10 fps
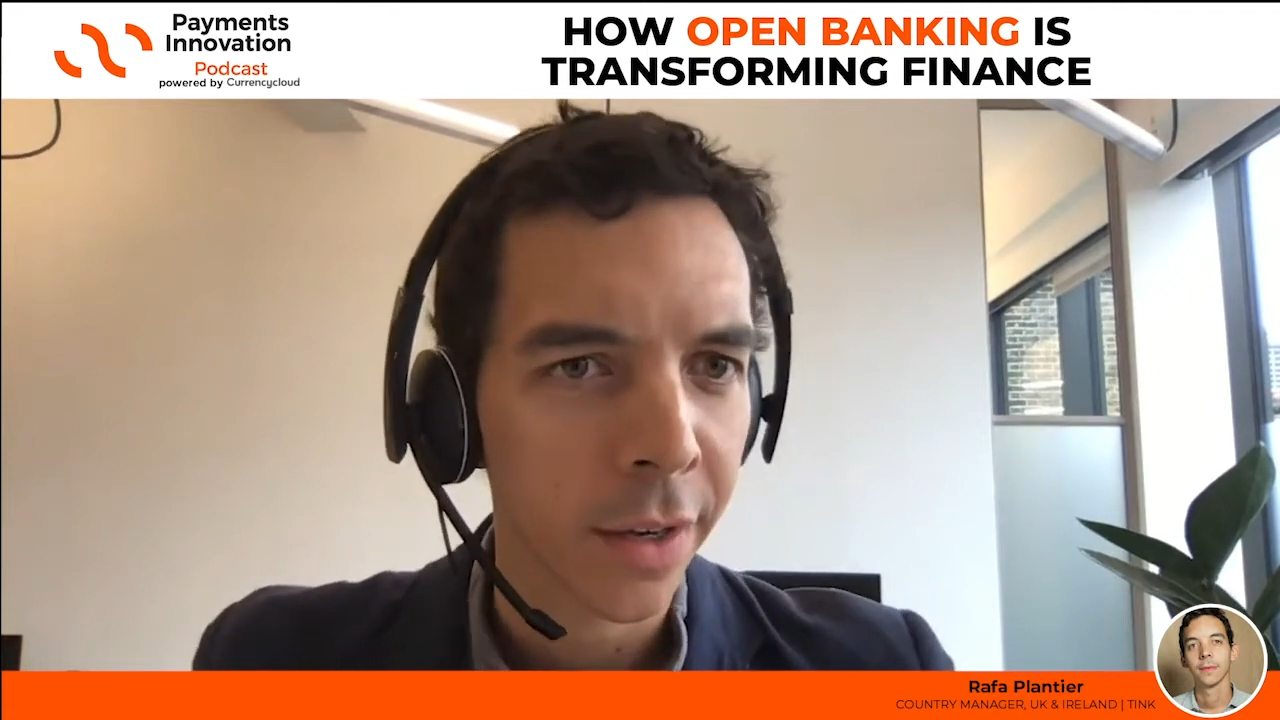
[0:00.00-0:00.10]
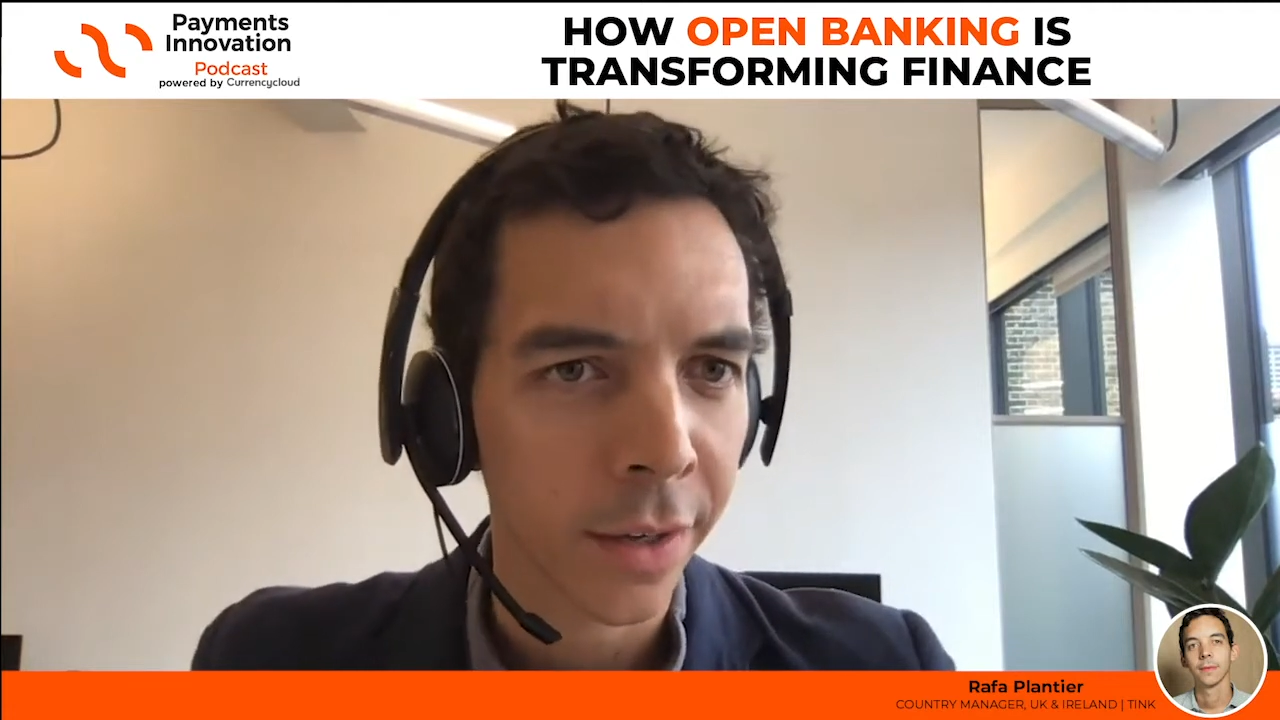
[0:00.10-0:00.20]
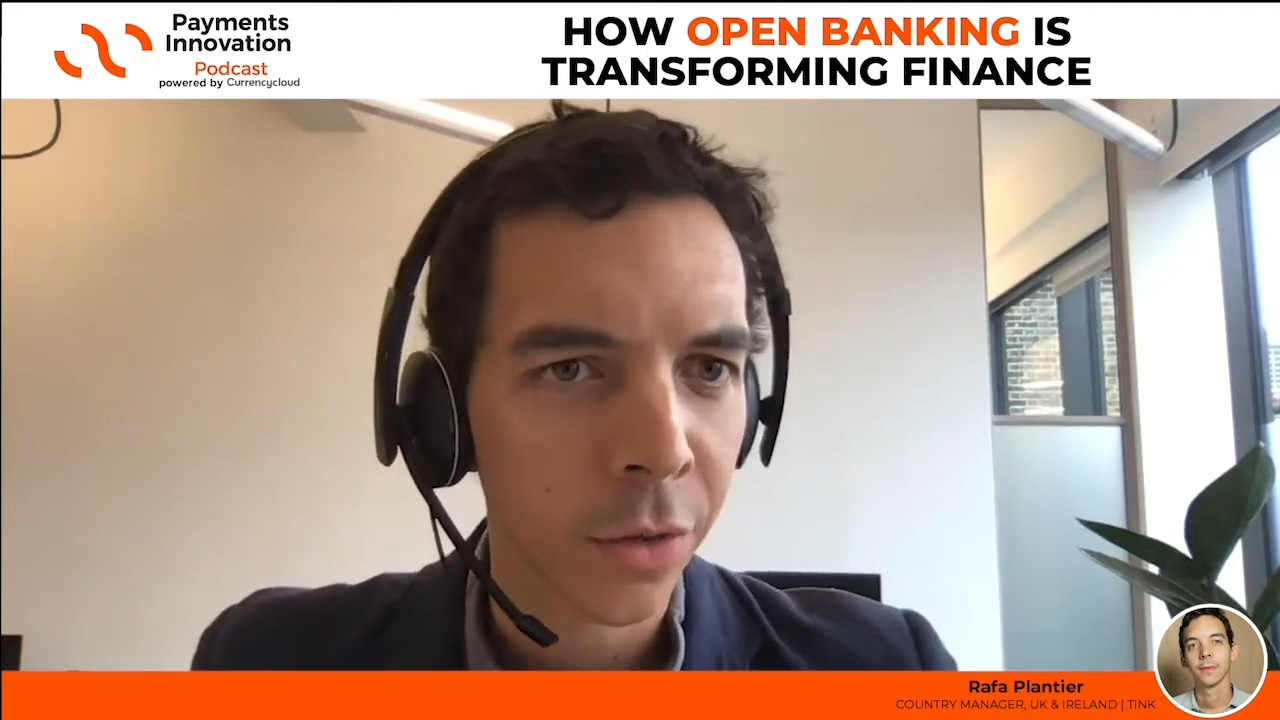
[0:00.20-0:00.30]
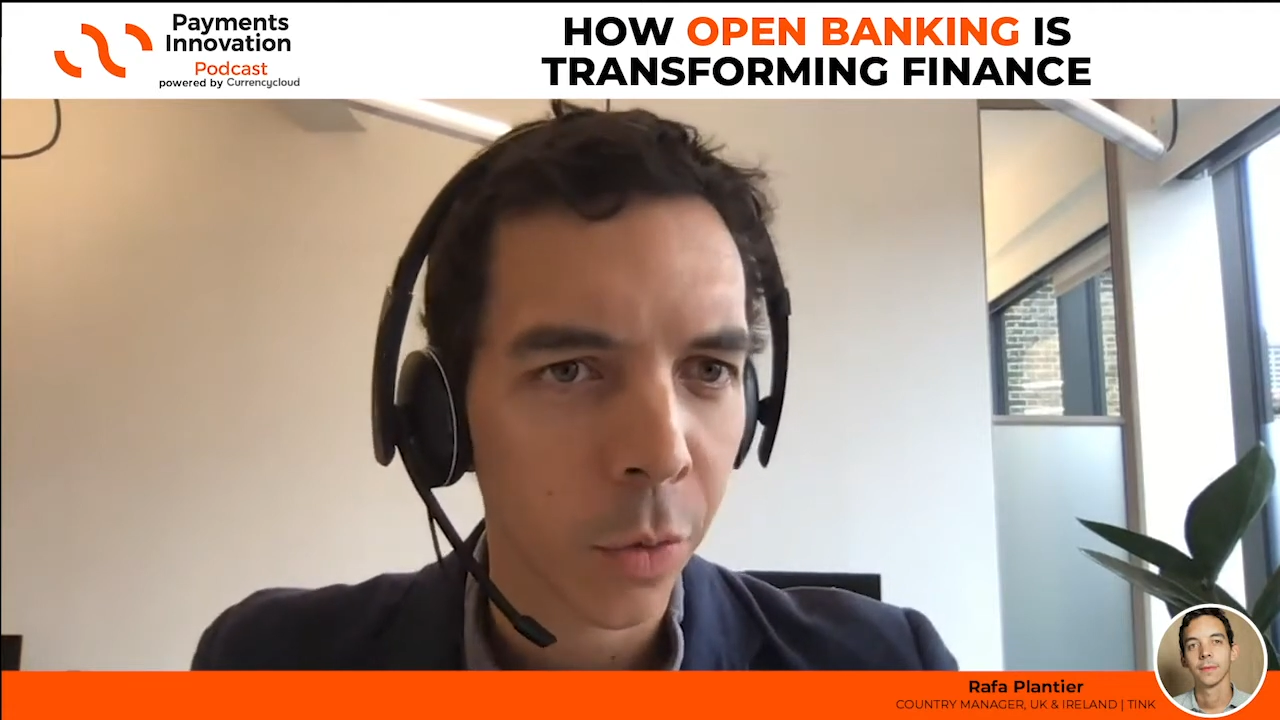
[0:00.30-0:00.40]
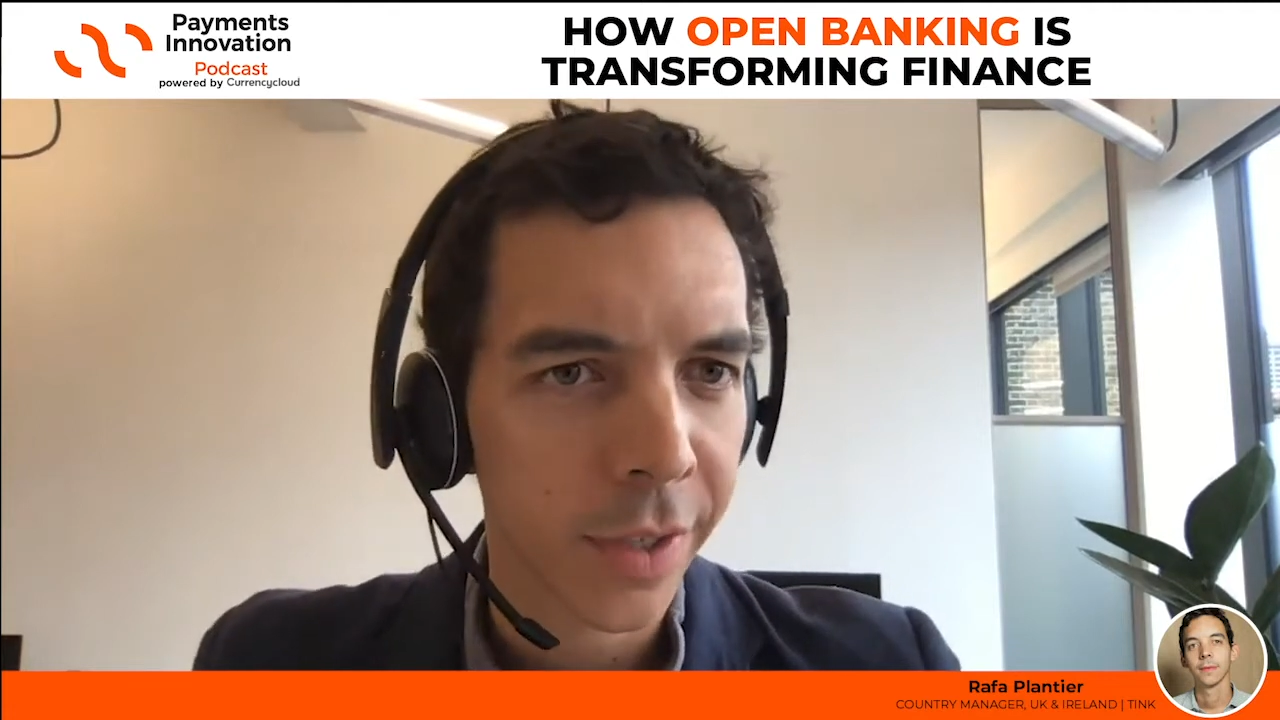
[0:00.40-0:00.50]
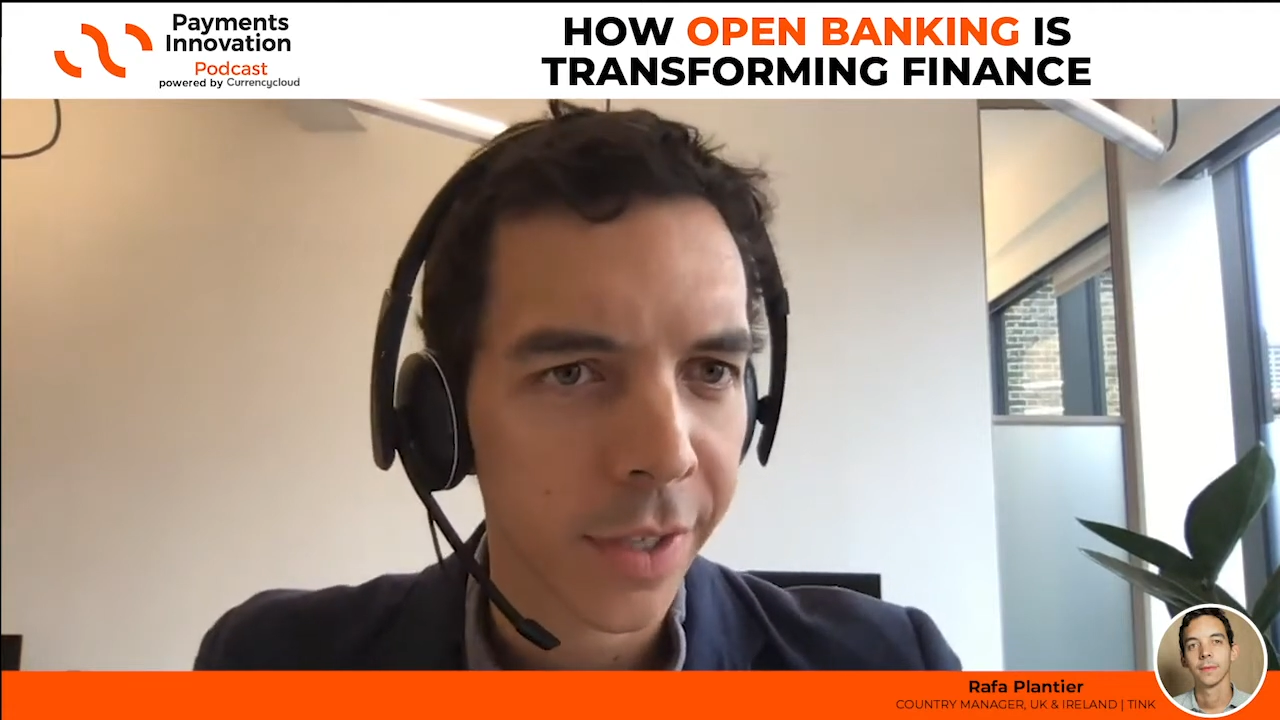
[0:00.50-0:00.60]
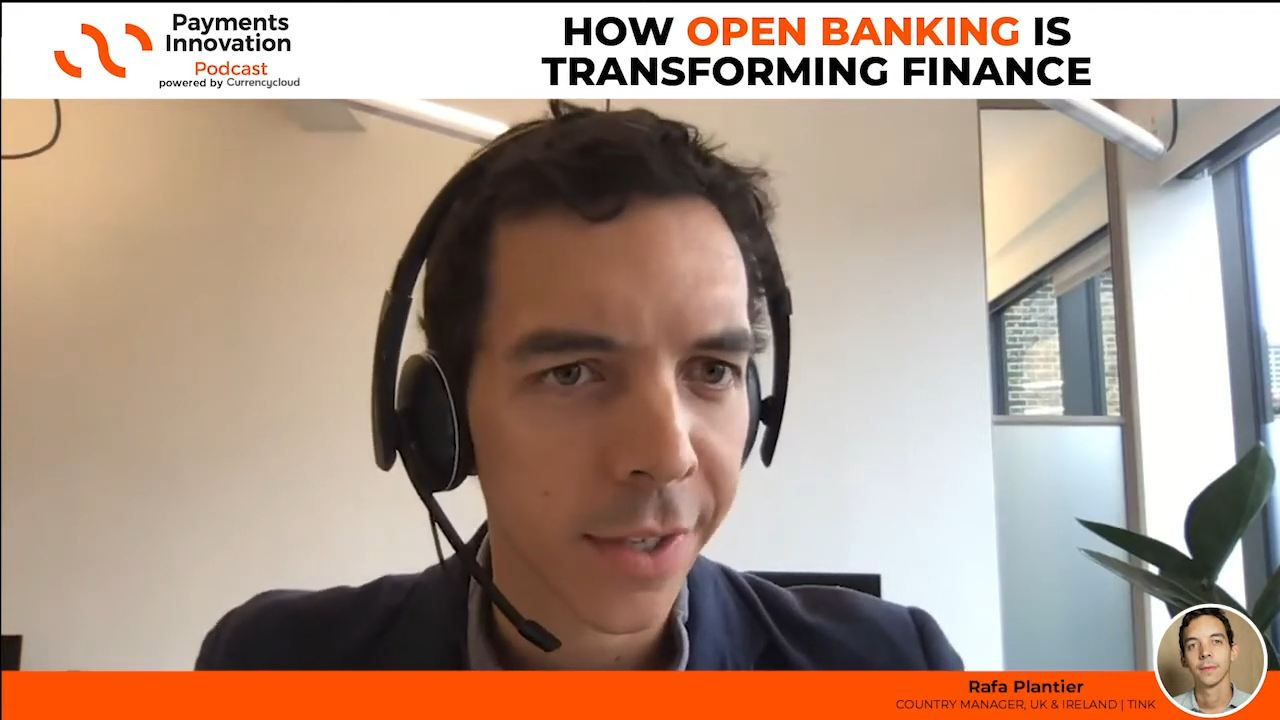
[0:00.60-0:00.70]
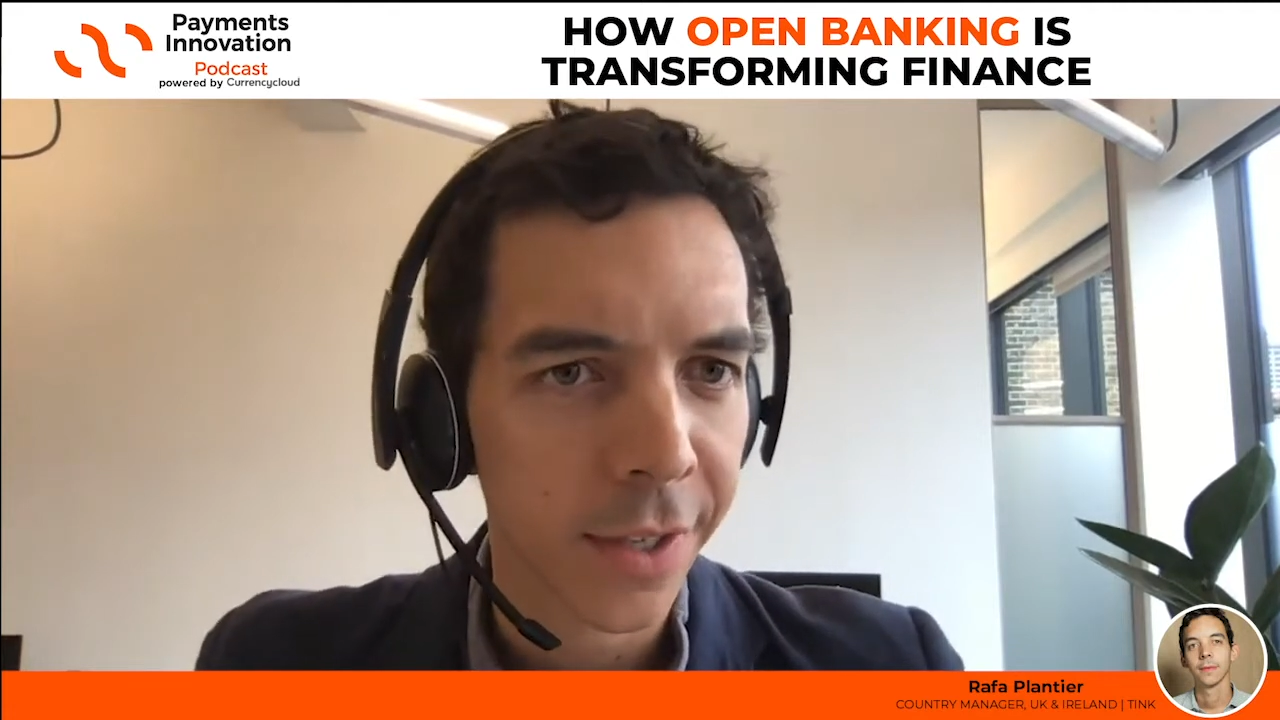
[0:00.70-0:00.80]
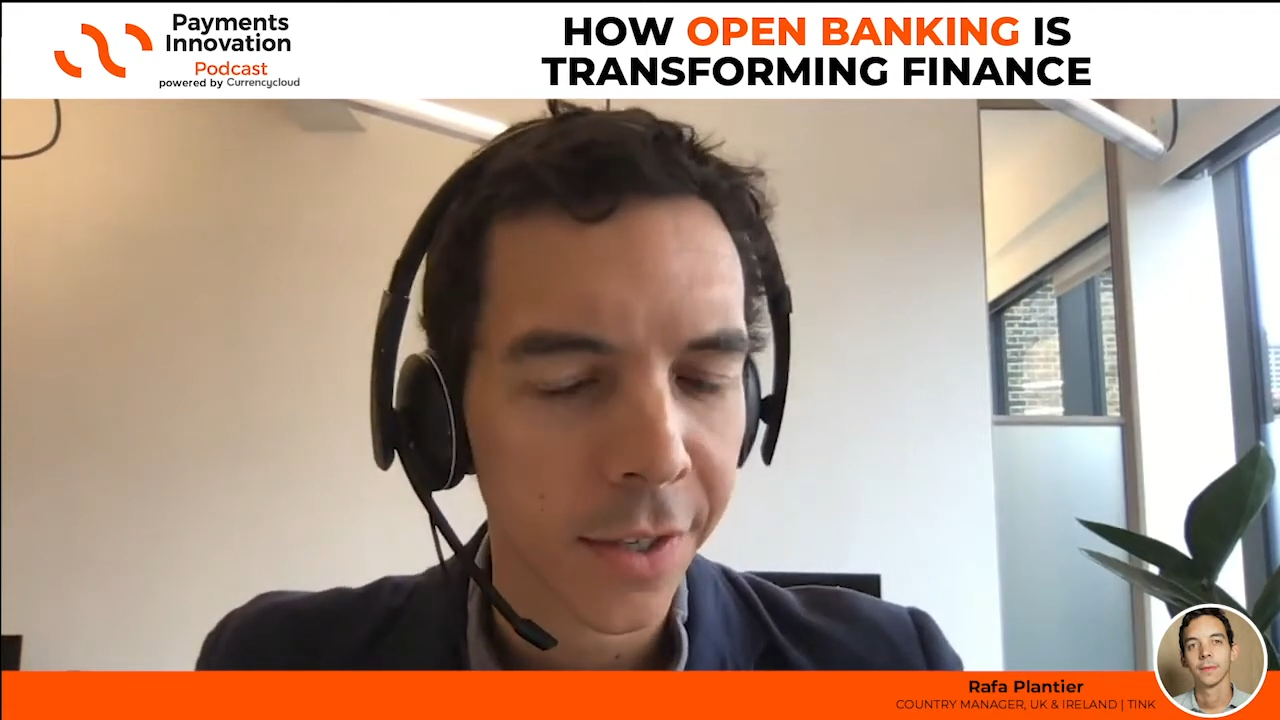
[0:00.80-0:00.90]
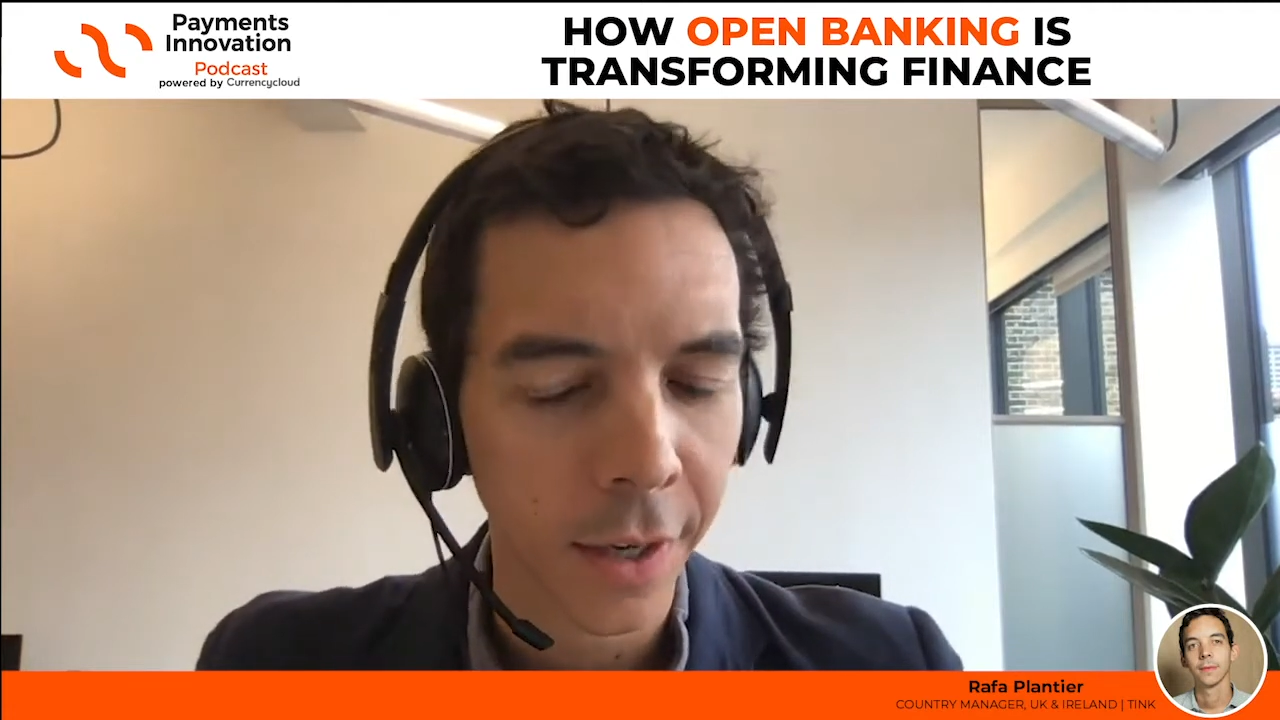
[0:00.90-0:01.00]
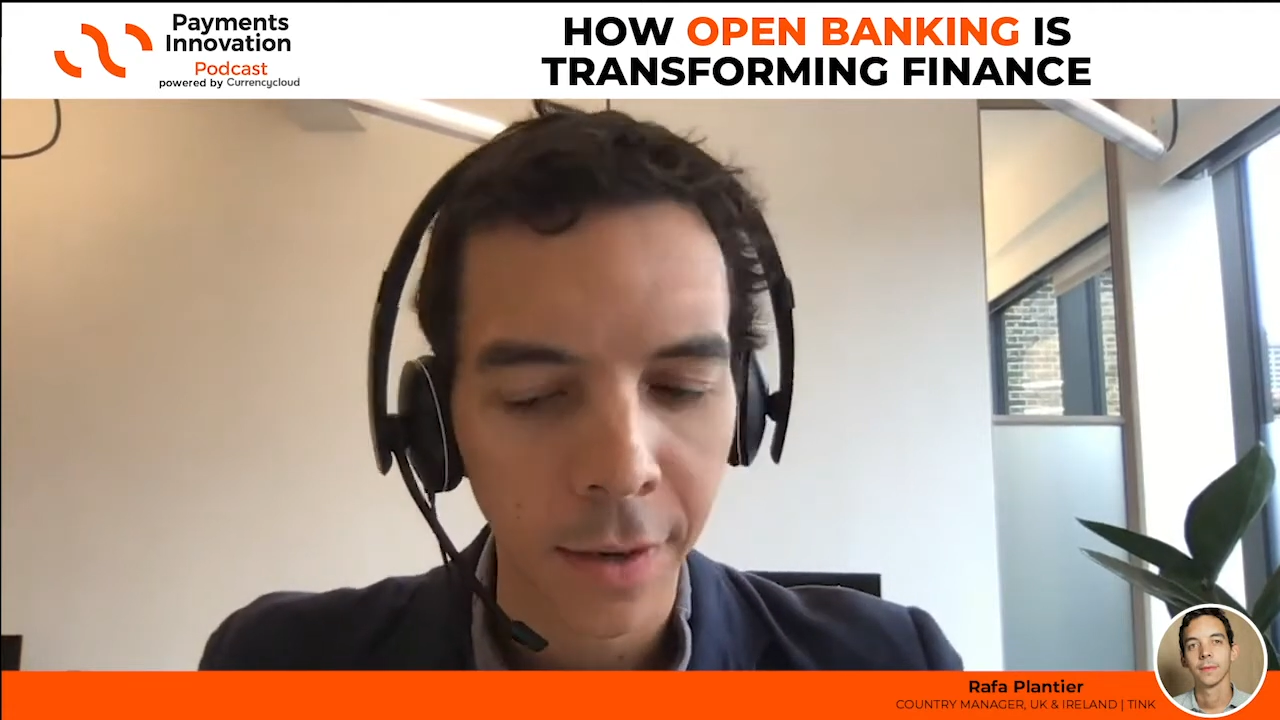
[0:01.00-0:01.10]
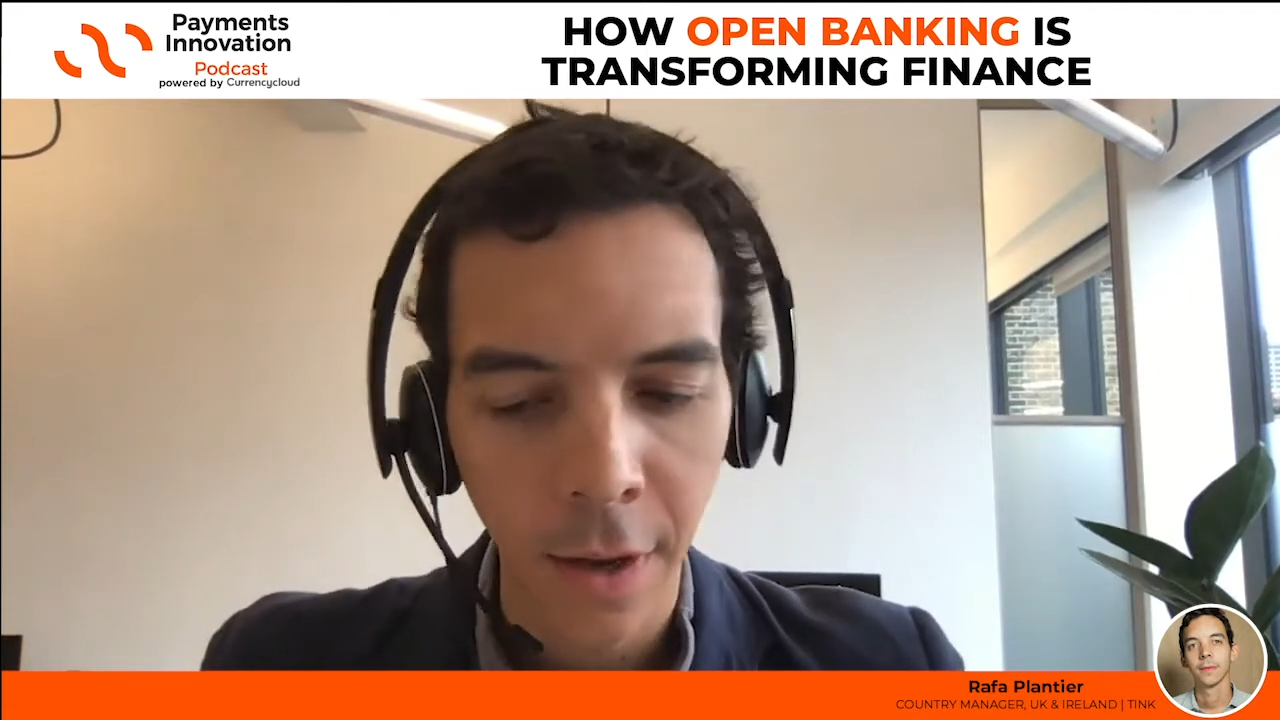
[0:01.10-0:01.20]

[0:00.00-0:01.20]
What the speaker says: in 2016.